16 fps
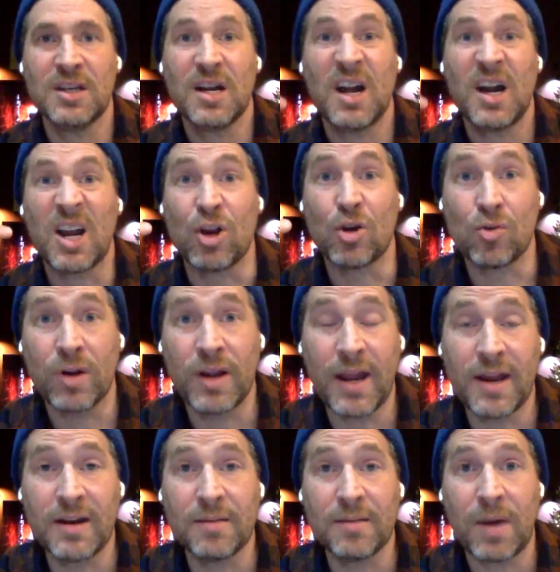I
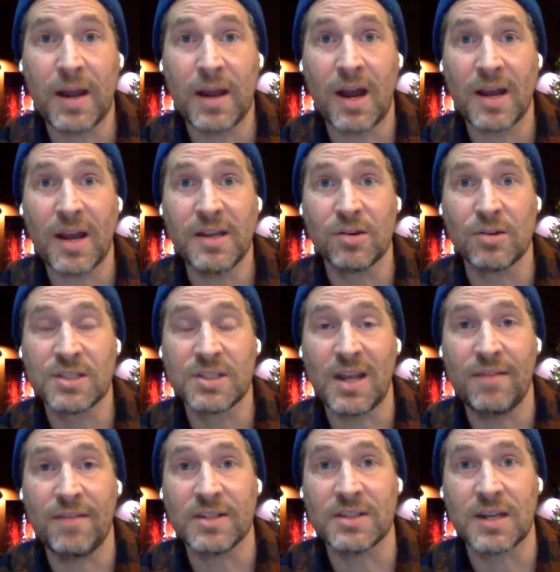created my high yield
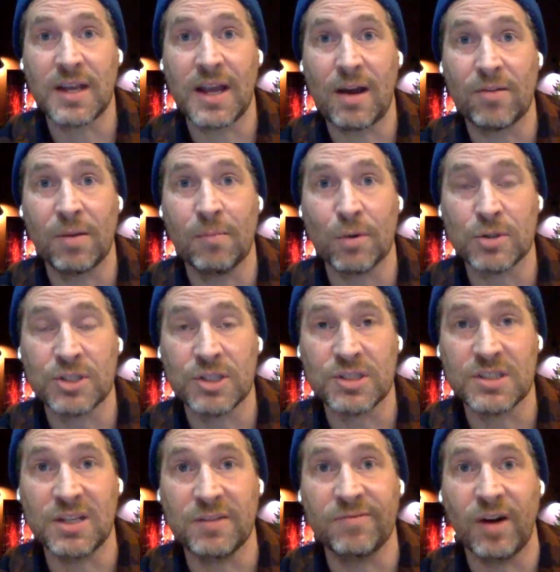savings account
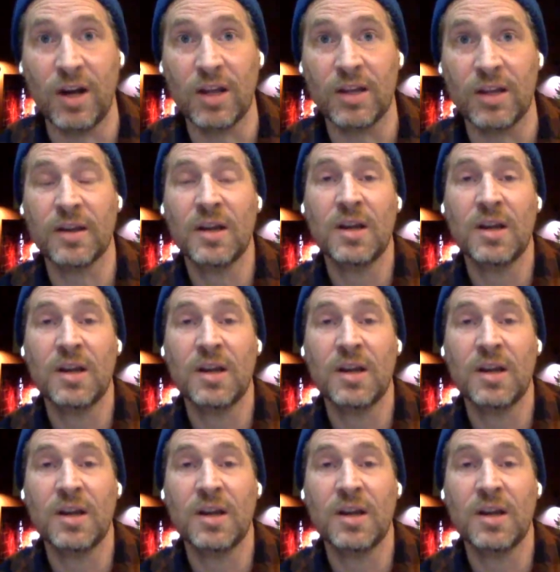emergency fund.